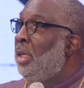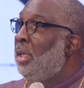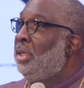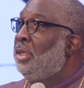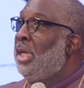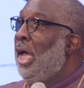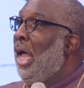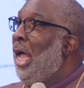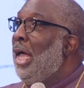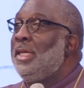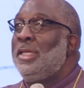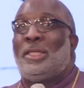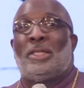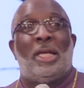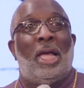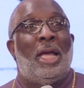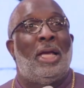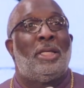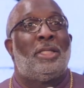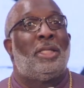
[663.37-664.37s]
John
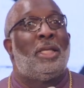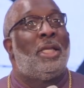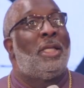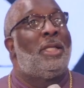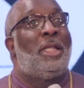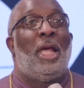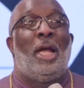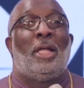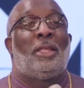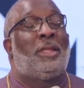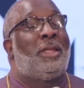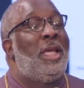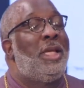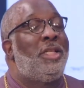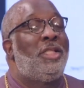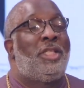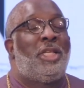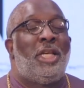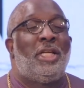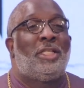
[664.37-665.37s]
says there are
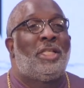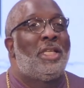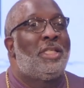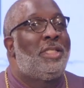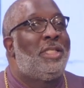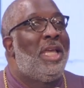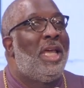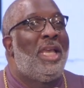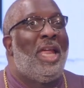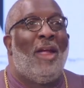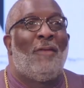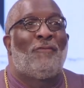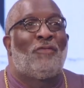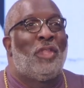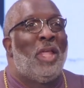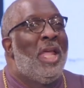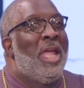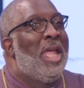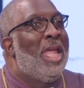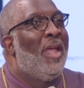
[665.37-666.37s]
things Jesus did. If,
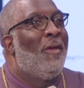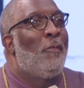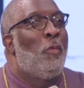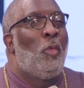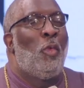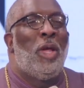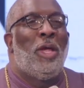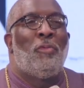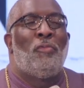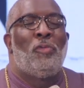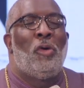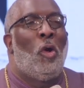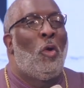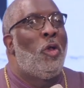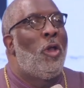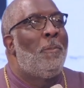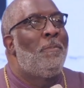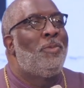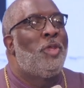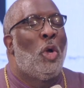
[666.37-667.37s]
if we wrote
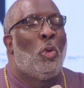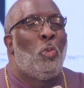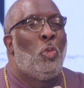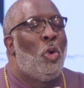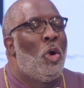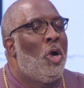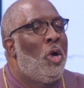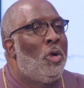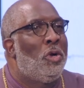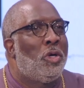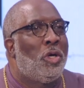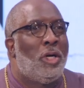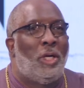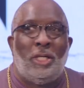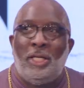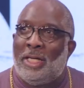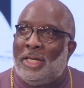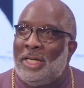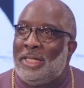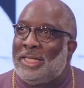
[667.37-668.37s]
them, the world
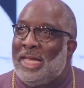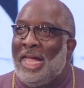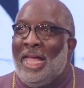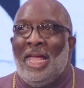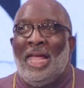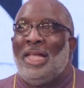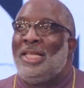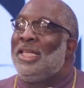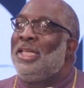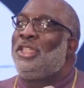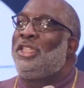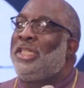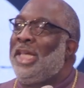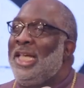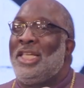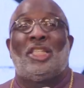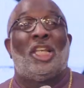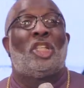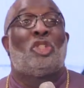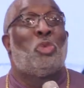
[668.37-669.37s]
couldn't contain.
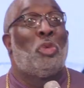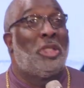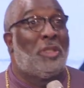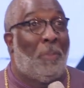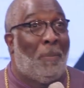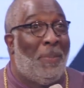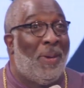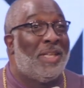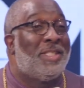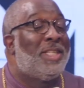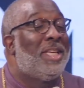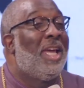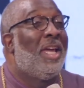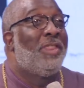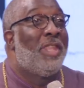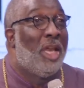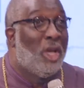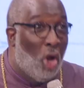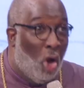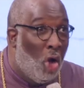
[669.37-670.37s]
Jesus was busier
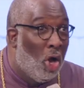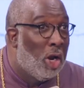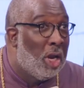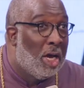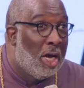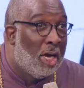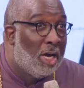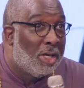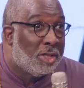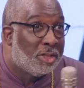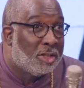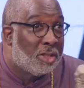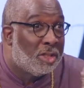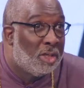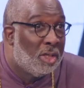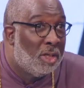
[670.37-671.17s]
than all of us.